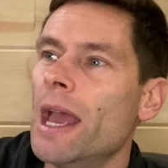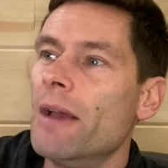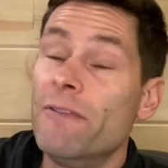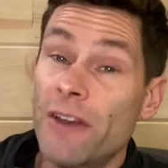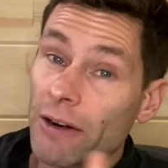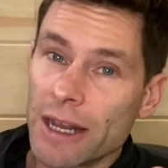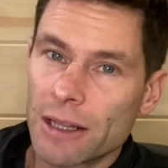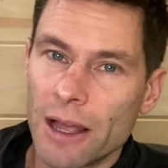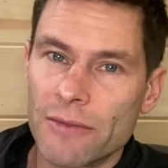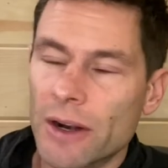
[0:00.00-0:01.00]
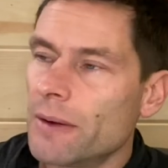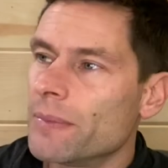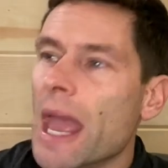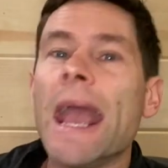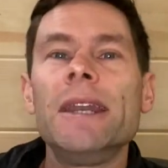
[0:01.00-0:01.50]
Very clever,
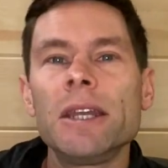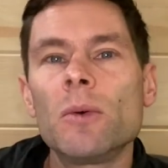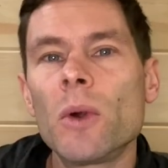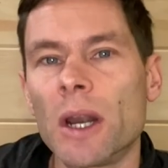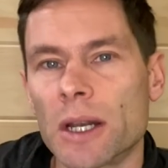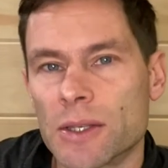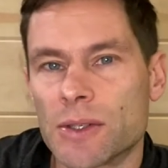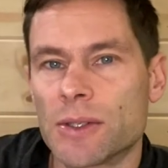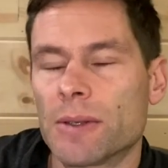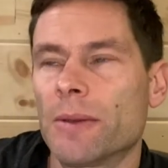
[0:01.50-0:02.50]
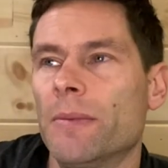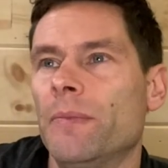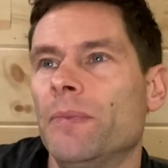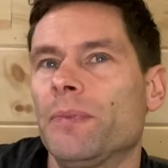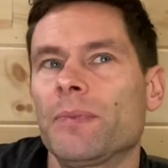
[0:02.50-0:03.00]
and it works.
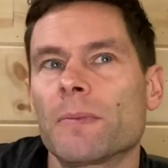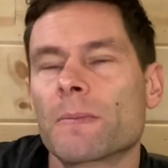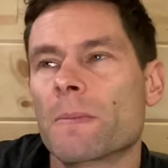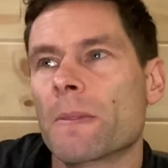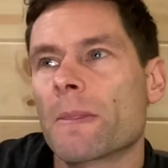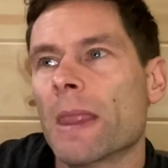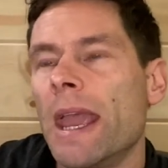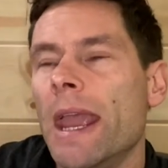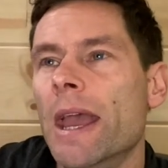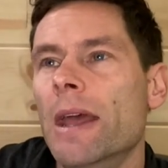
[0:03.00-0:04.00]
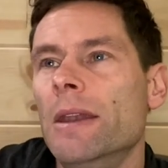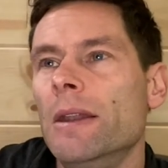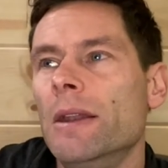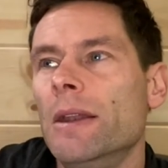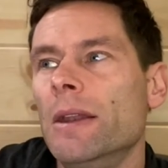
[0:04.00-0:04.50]
And
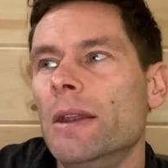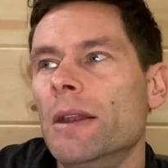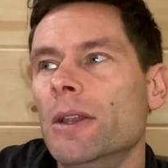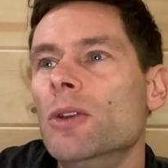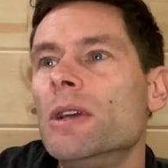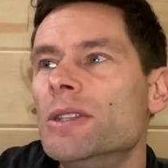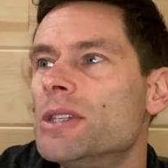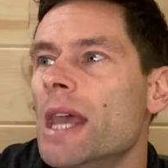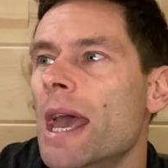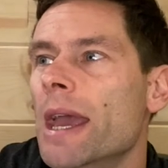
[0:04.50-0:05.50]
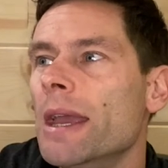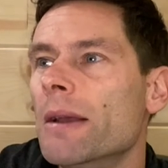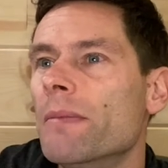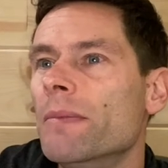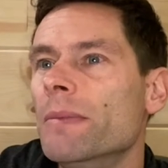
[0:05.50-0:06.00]
you could
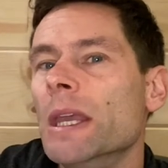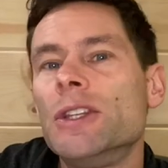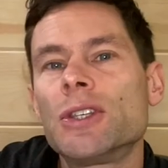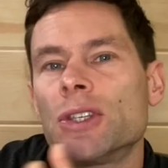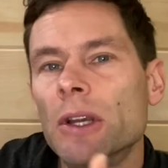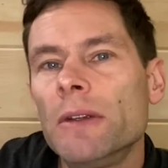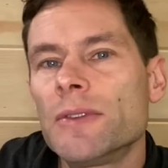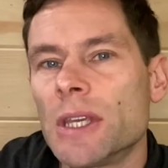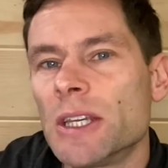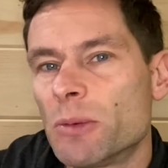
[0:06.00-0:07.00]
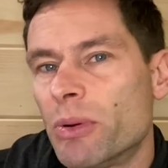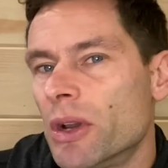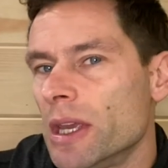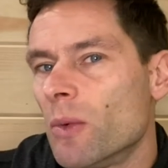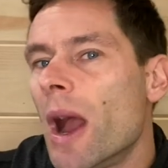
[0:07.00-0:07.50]
say it serves us
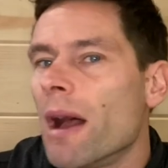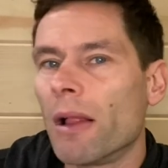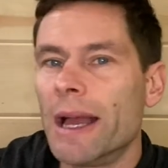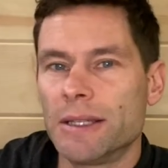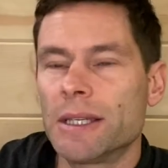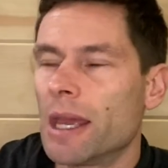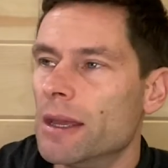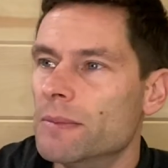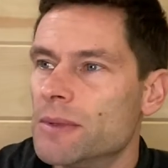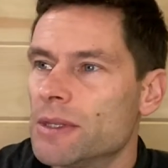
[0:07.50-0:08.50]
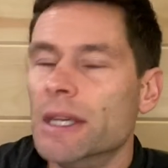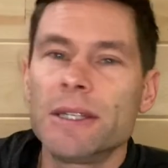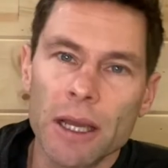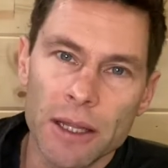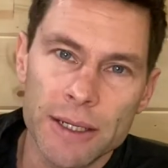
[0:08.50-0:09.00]
pretty well at times
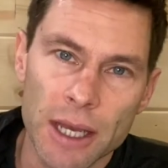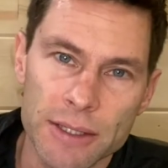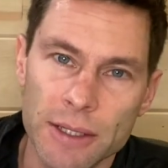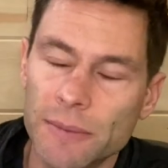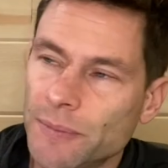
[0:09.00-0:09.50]
until it doesn't.